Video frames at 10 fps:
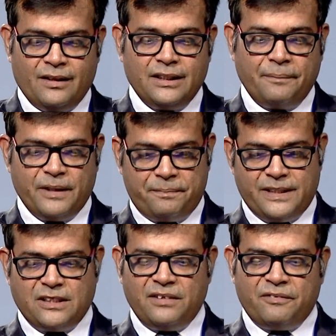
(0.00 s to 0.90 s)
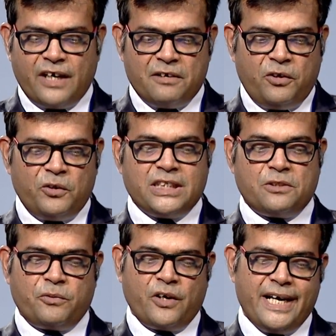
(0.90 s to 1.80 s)
The purpose of the fund flow is
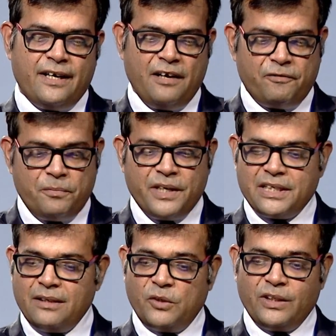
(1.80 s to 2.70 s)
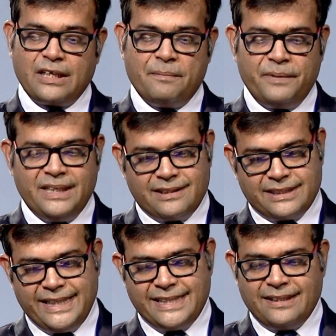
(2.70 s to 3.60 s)
to provide information about the company's
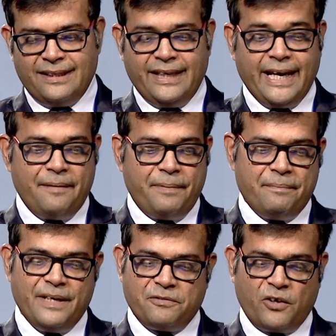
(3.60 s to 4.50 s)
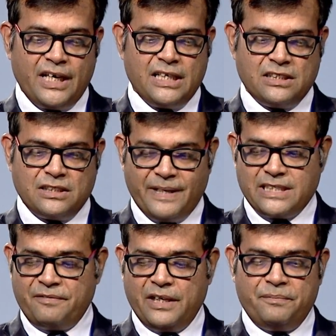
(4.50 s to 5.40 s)
receipts and payments for a
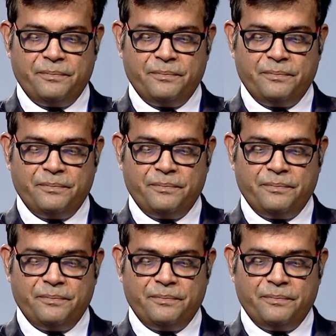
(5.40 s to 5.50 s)
specific